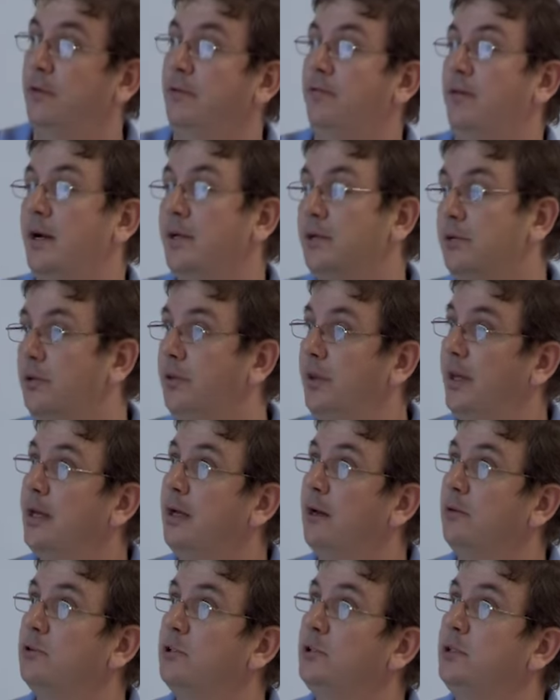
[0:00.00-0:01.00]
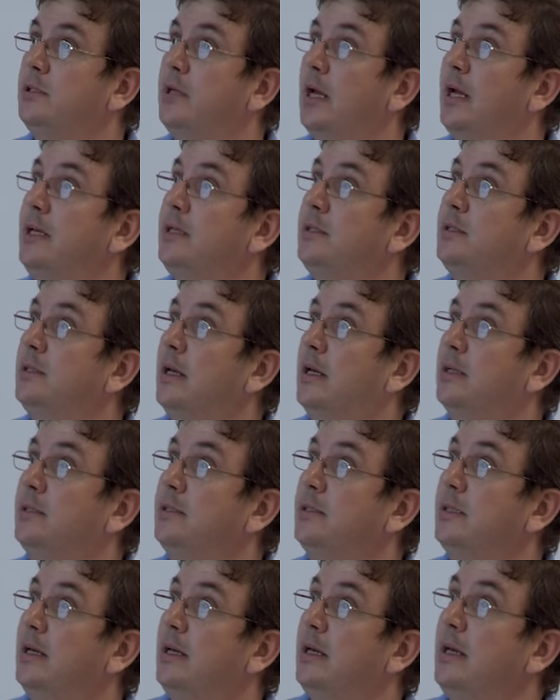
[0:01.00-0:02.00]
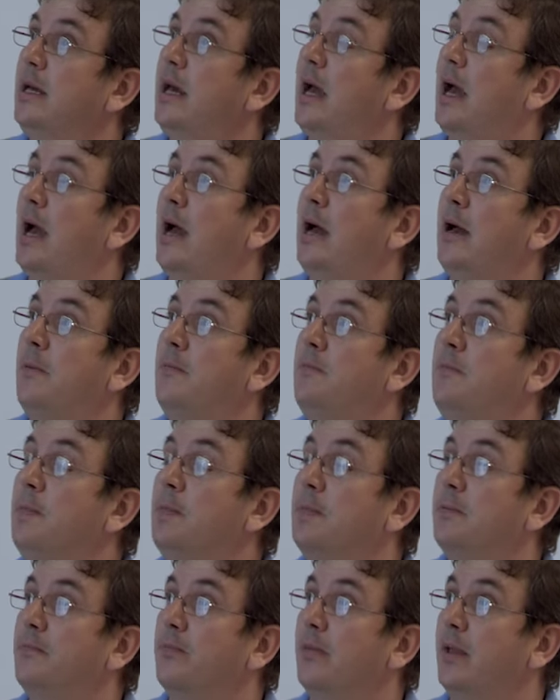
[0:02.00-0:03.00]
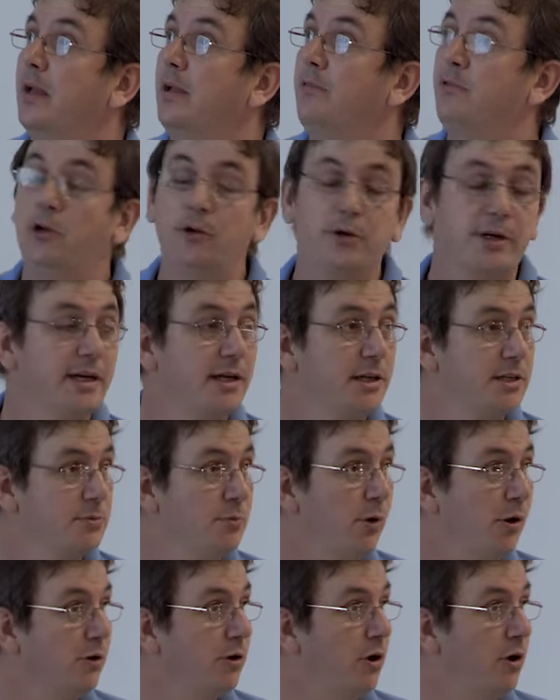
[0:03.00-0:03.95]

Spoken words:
the final thing I want to say is that if you're looking at small